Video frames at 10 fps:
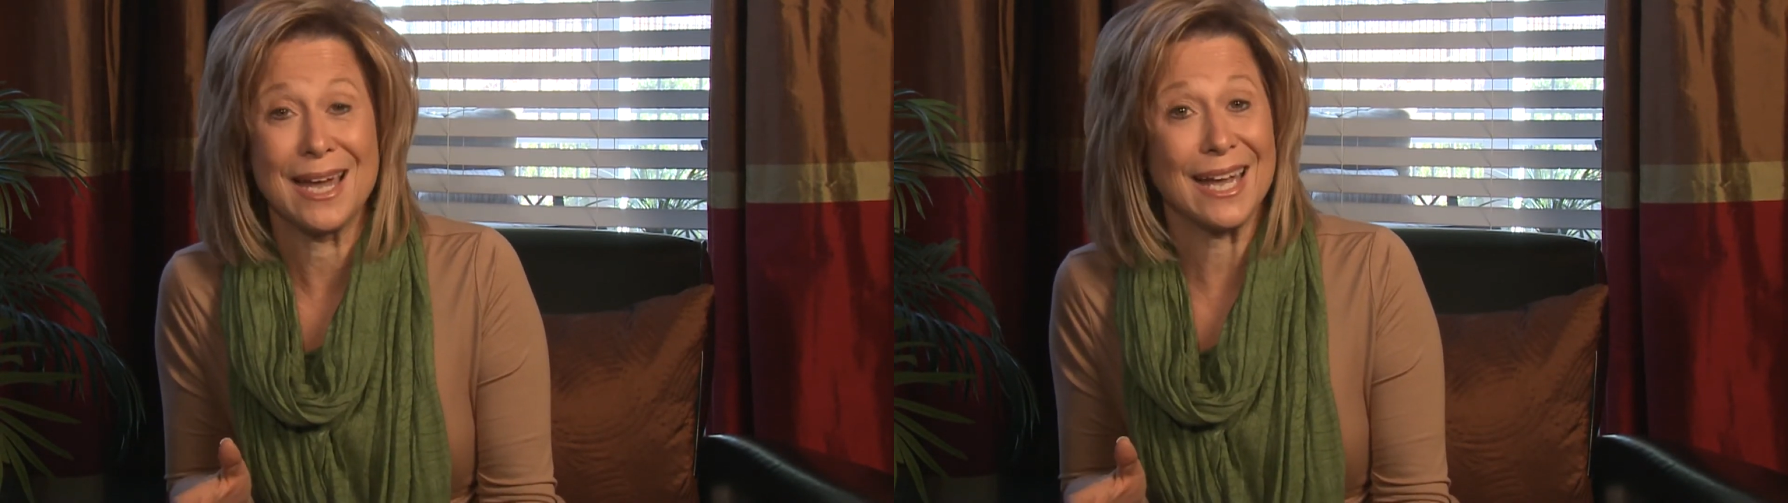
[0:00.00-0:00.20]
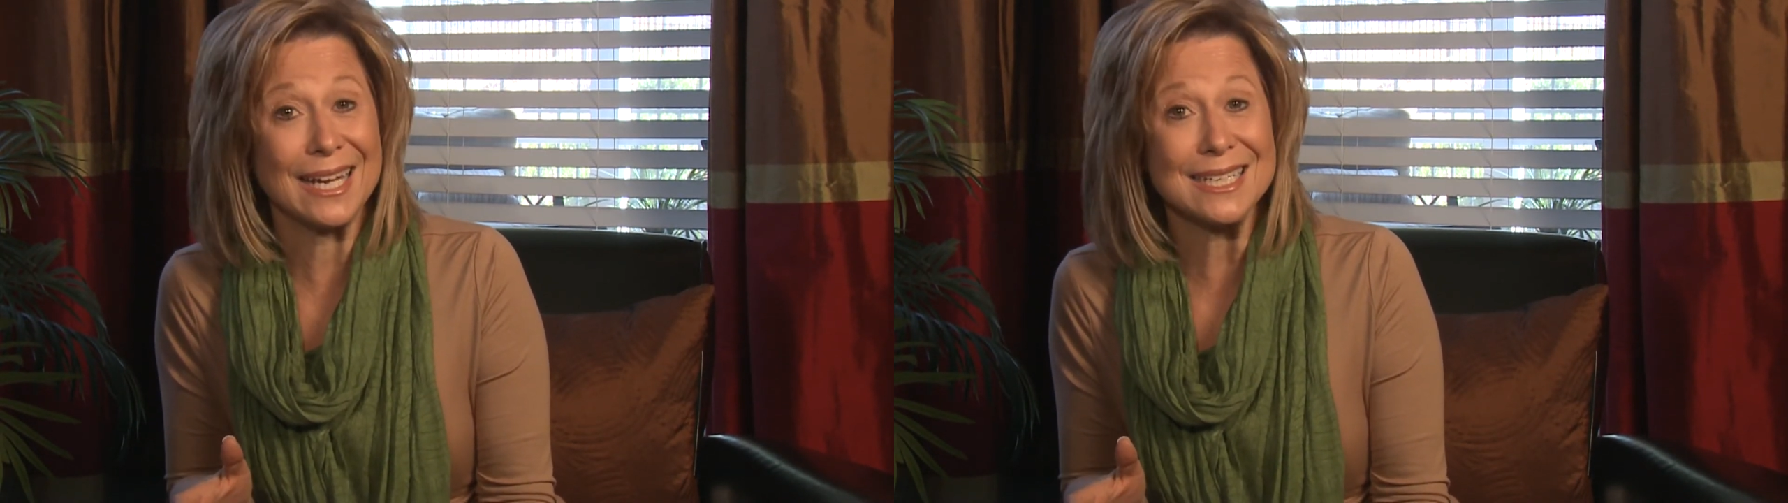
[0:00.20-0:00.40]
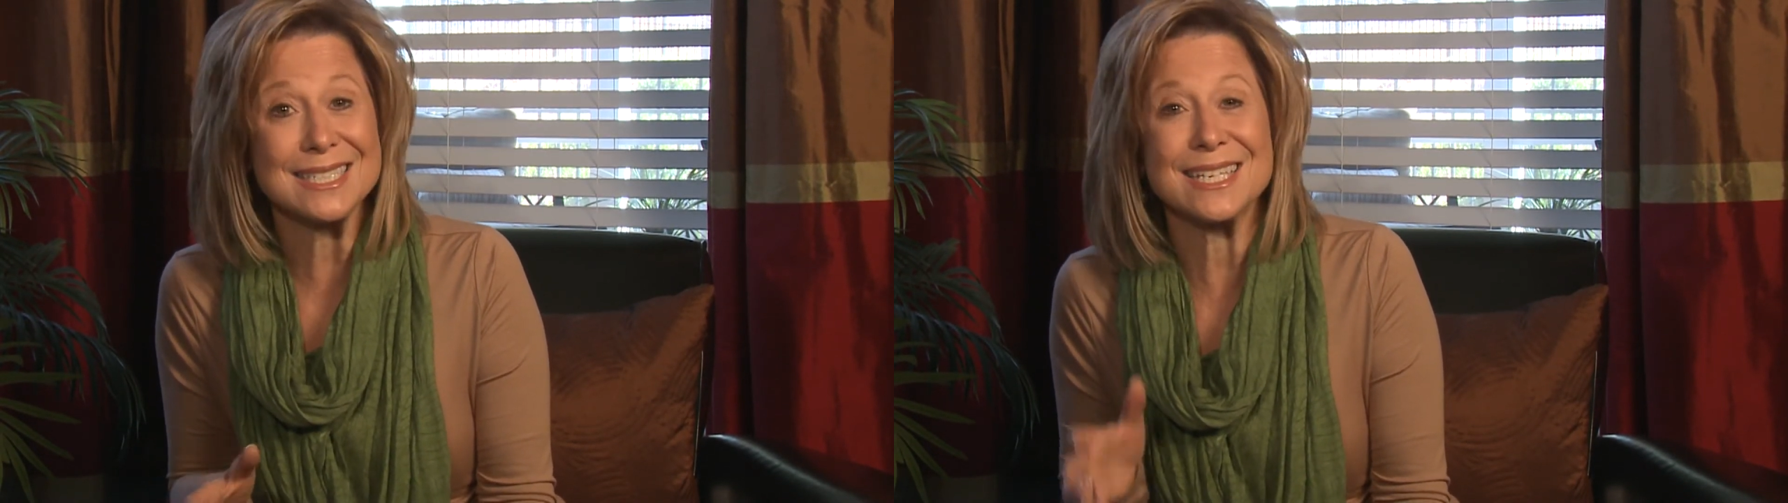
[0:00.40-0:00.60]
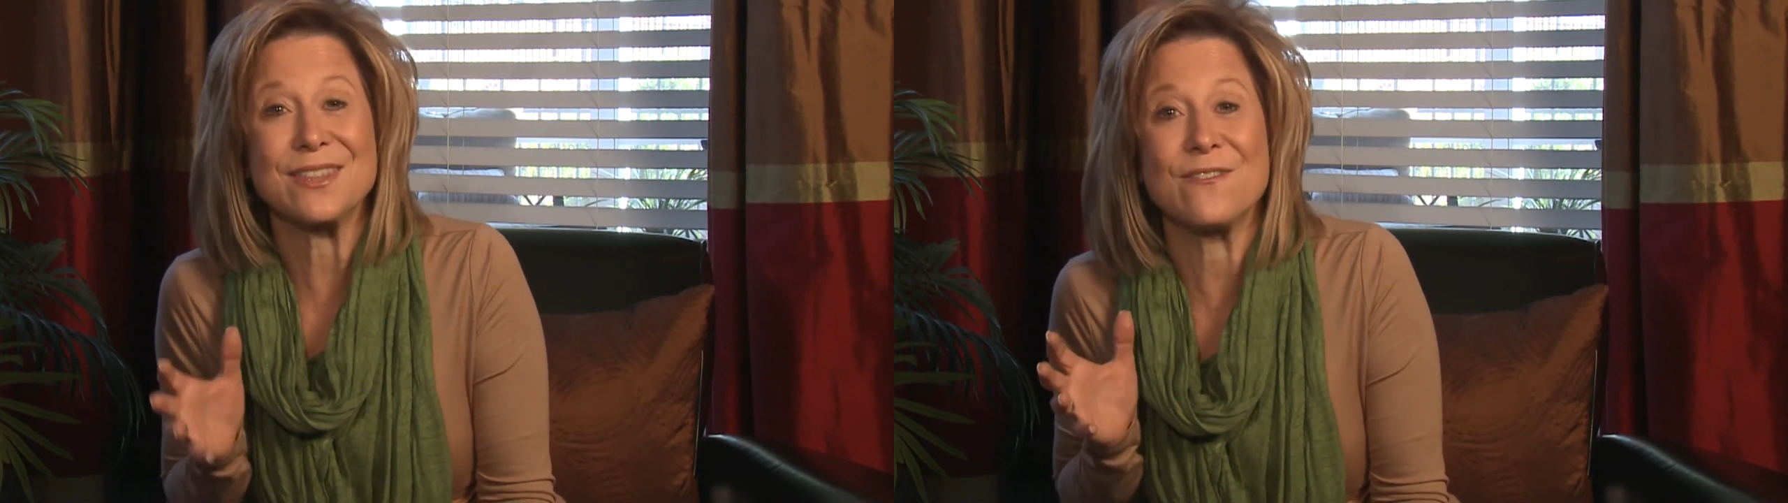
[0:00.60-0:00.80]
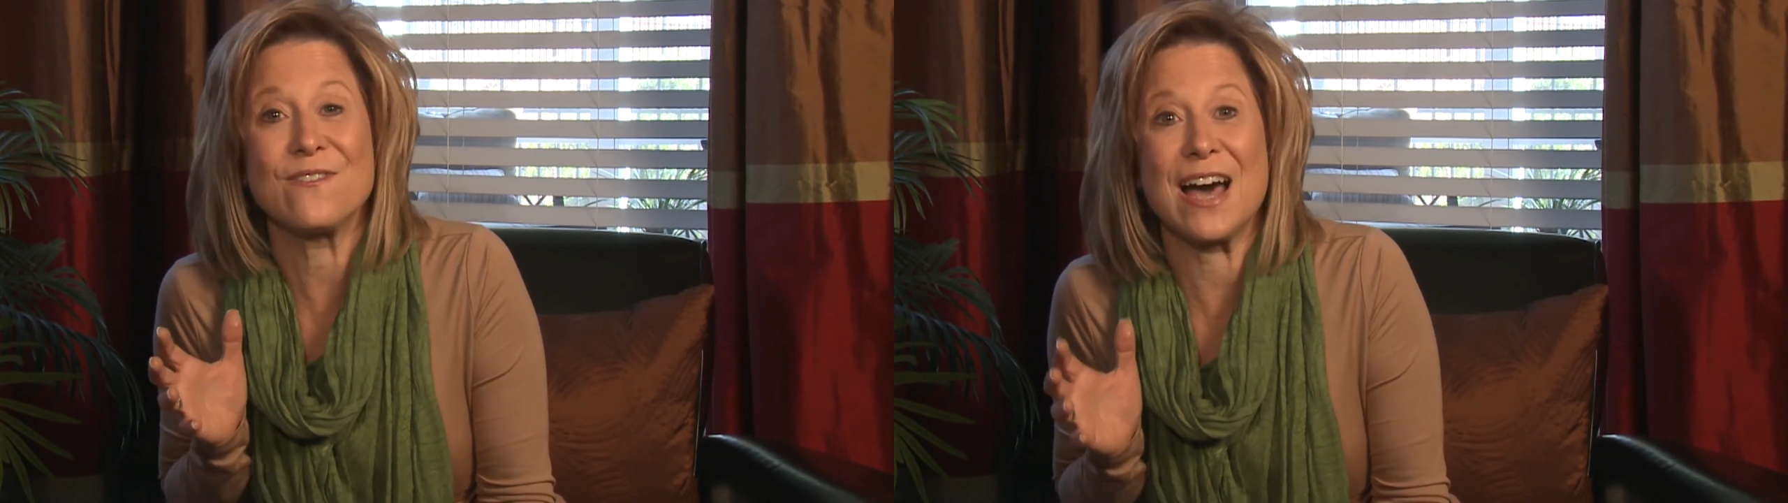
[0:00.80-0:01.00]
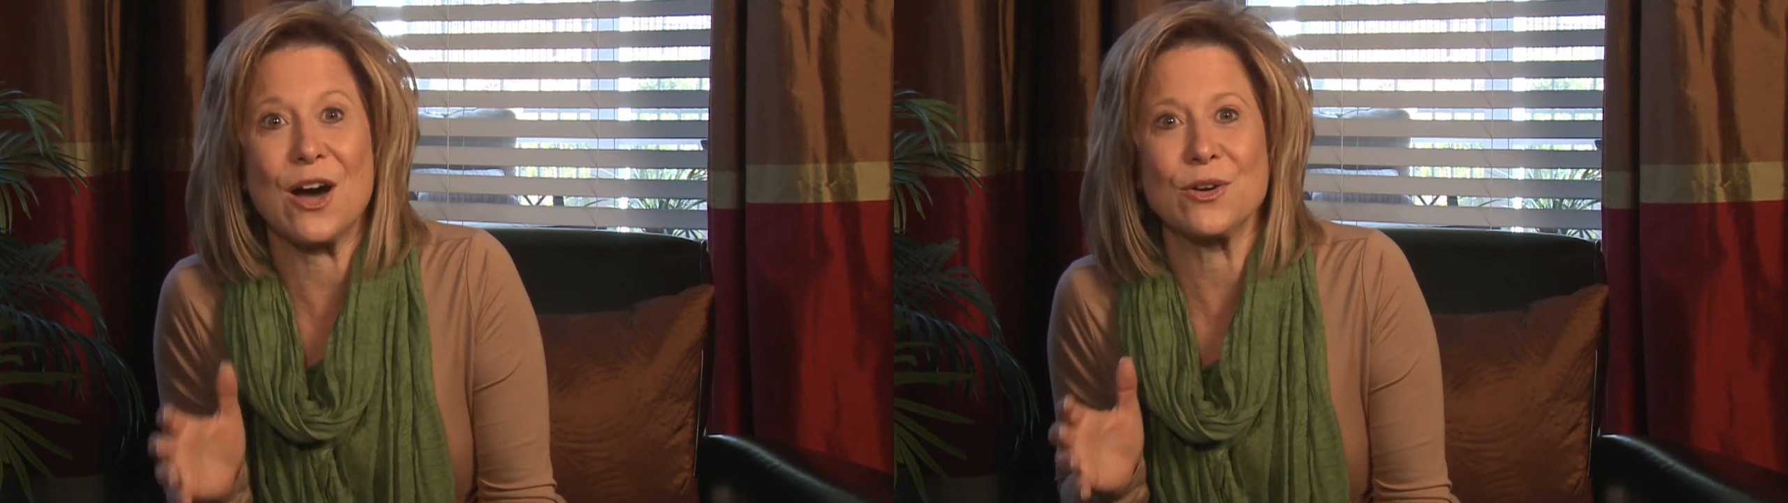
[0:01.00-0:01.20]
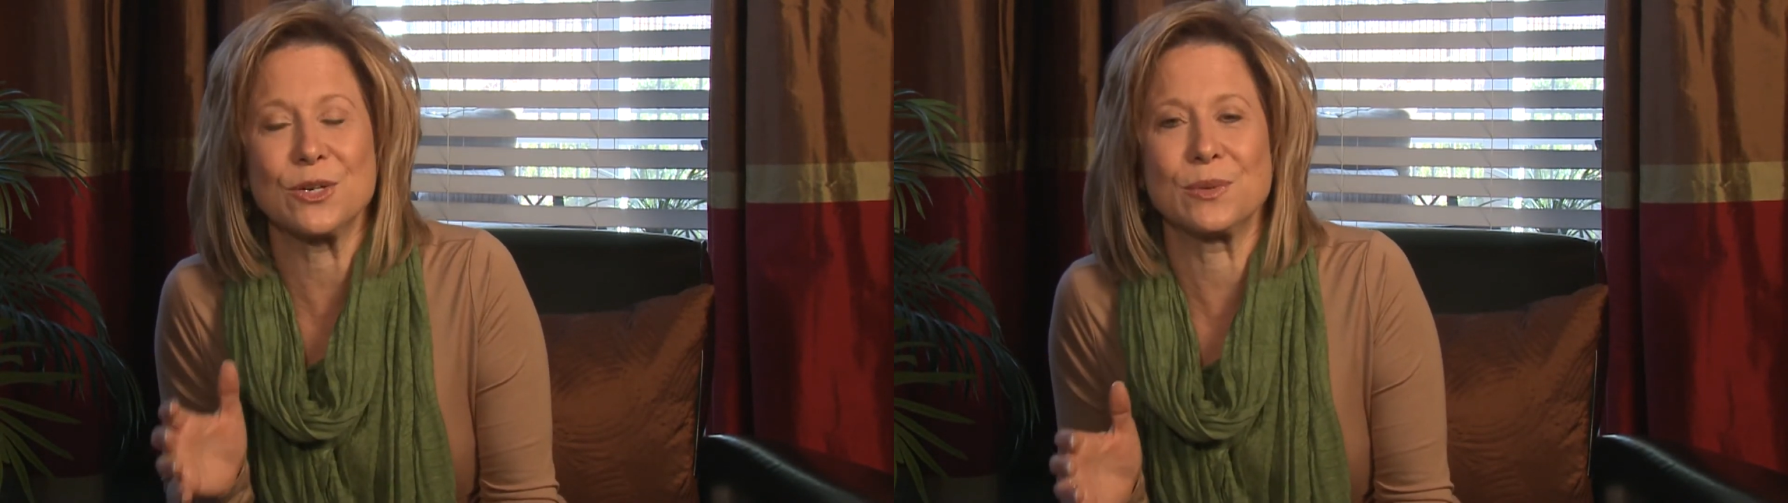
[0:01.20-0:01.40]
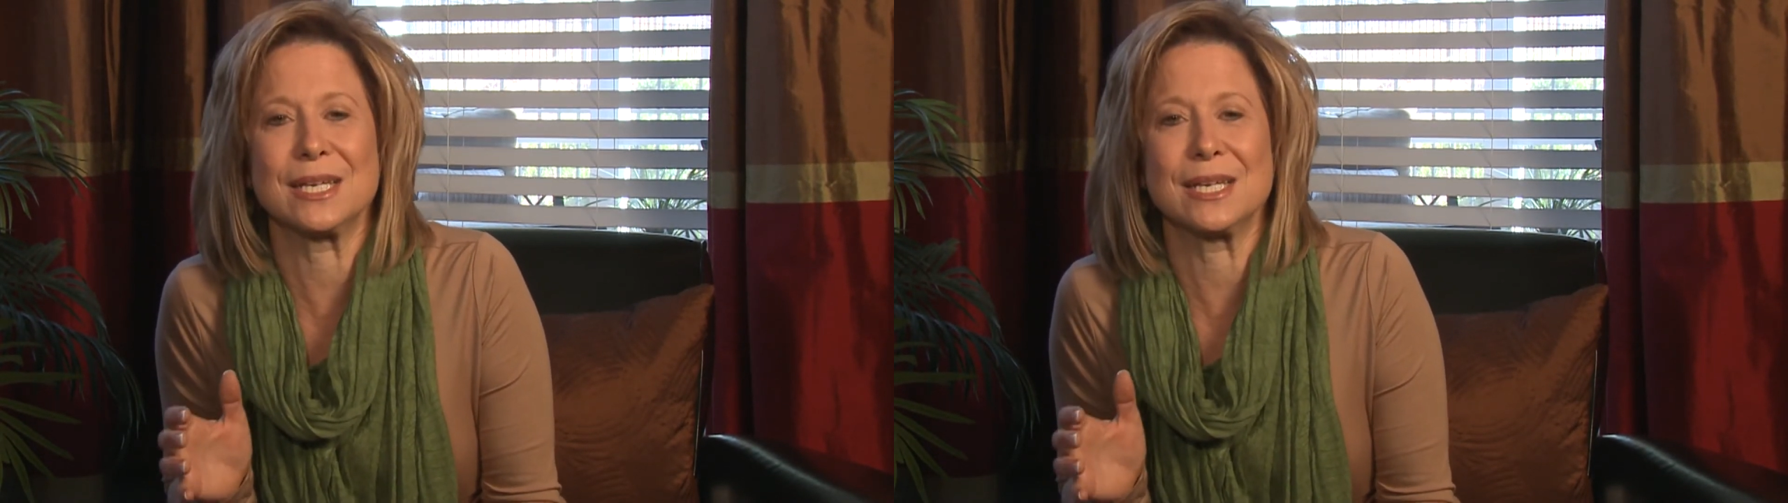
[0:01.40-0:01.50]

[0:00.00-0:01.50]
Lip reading: and see the value